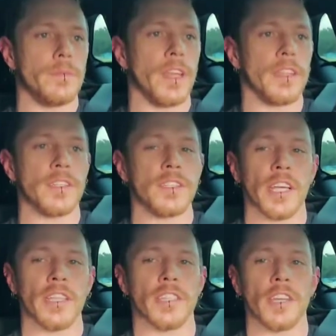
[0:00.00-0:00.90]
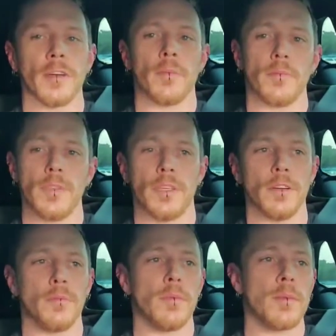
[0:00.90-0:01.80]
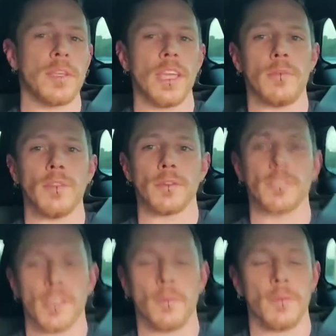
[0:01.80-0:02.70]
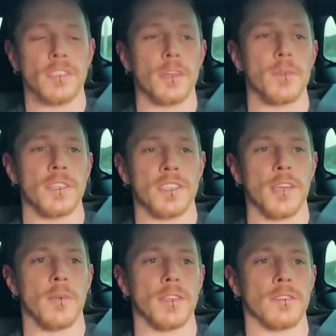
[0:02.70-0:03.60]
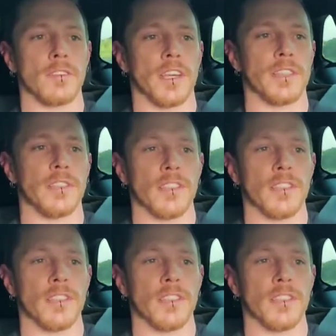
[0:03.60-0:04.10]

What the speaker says: and then change it up. Maybe keep some of the same exercises.